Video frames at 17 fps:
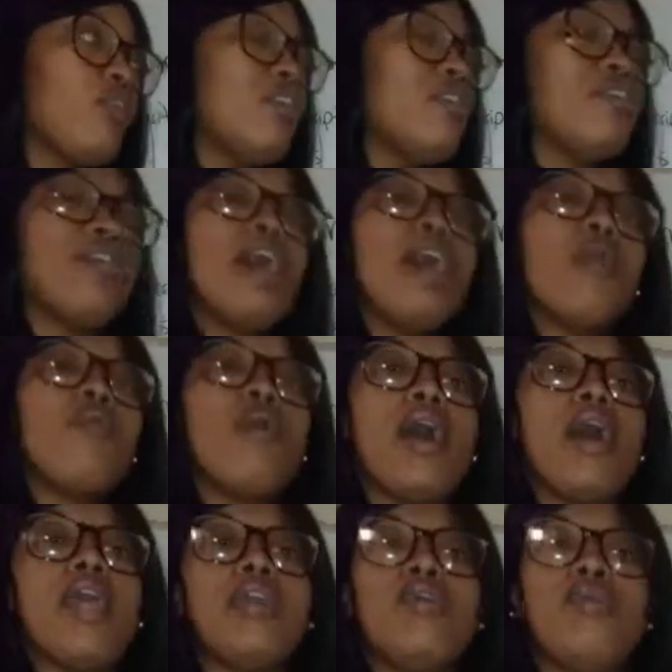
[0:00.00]
that
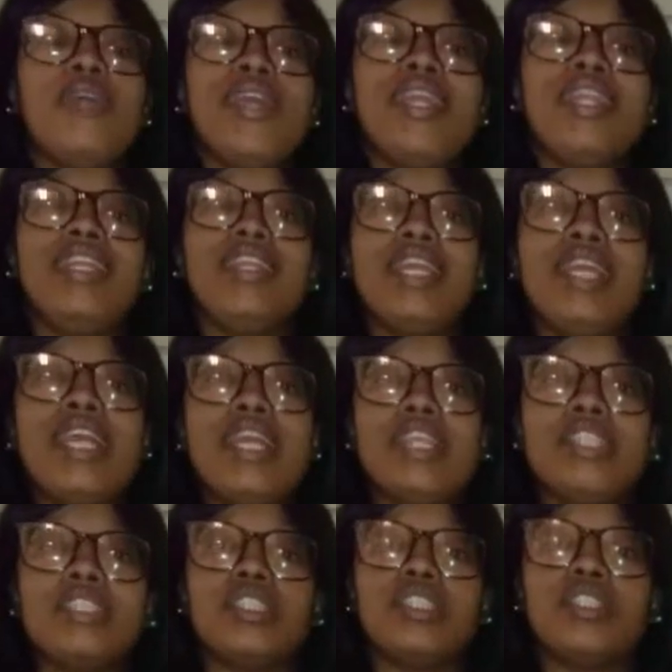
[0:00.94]
way you get
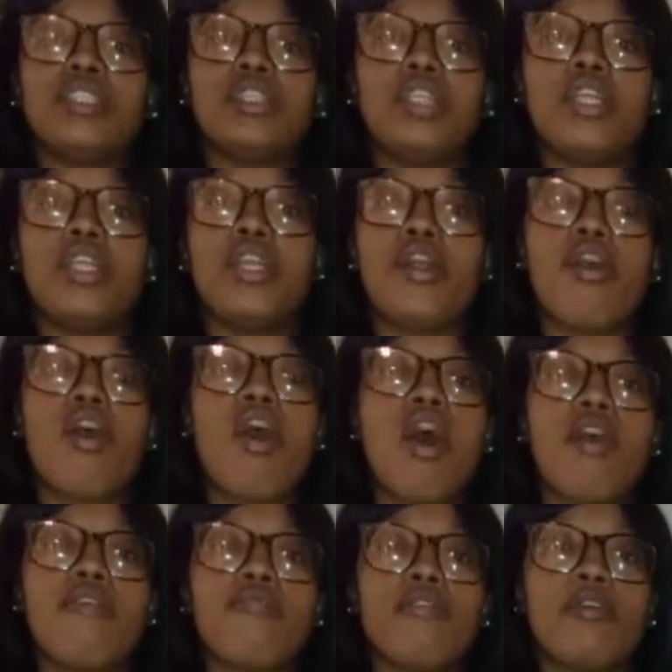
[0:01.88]
leads to your
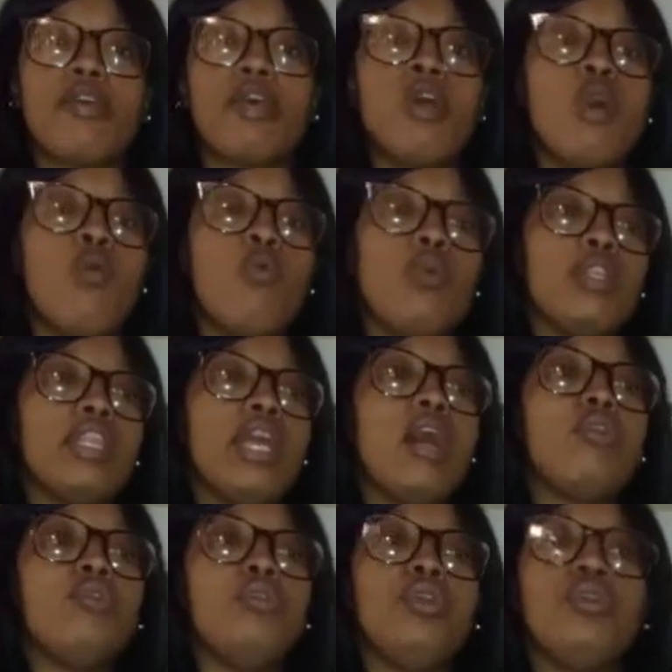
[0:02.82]
offer
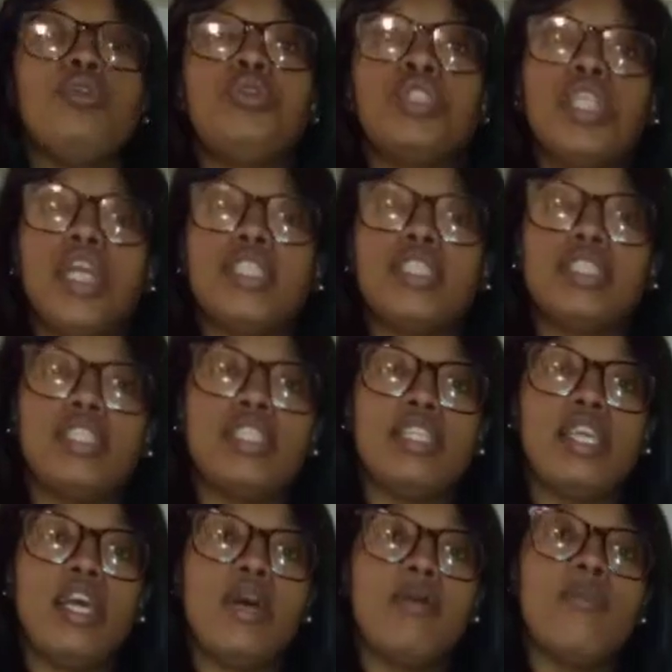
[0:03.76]
without you chasing
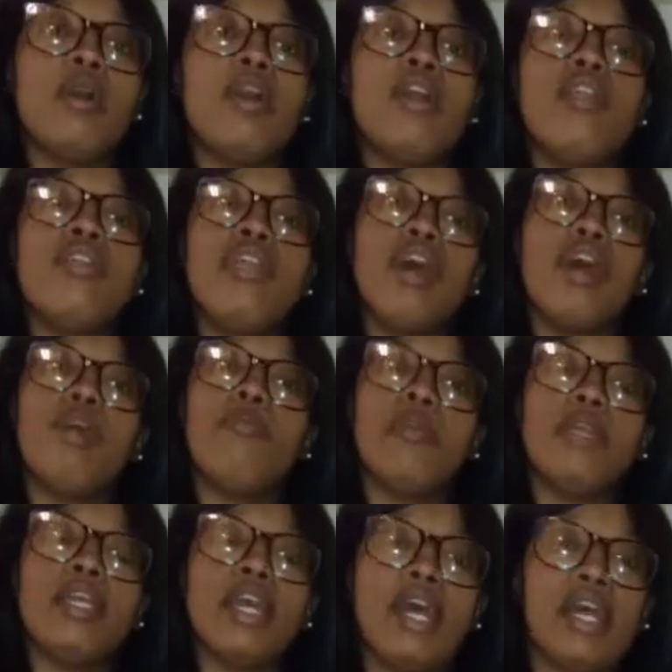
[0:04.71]
them. They'll
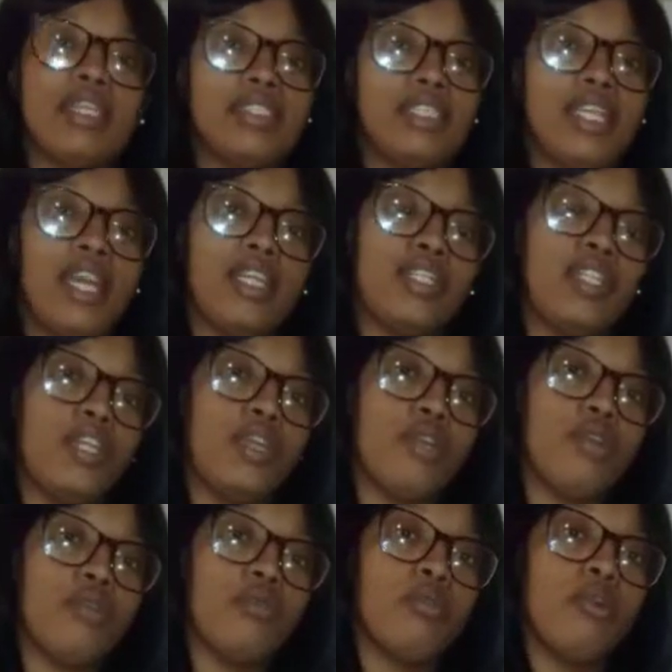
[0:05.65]
be contacting
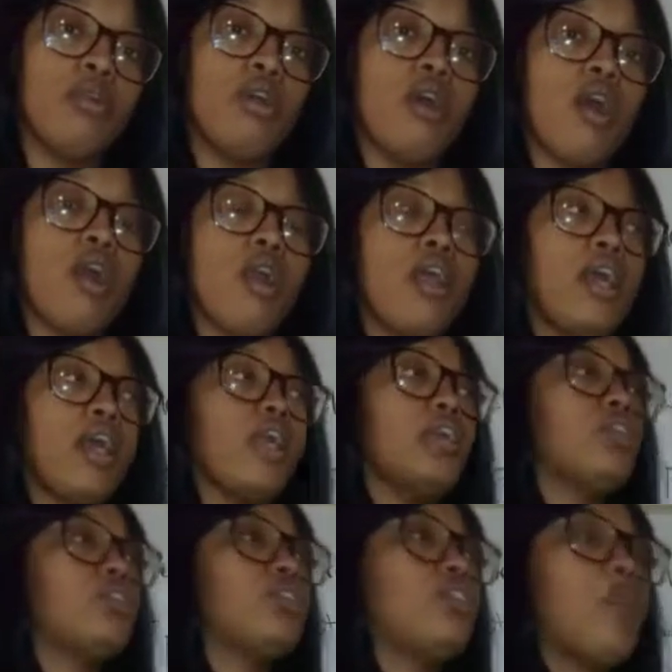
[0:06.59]
you. All
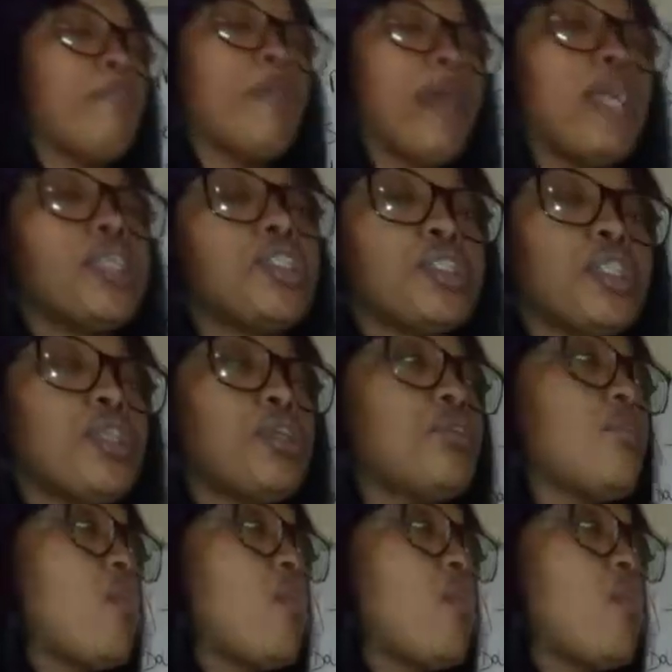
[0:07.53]
right, so make sure you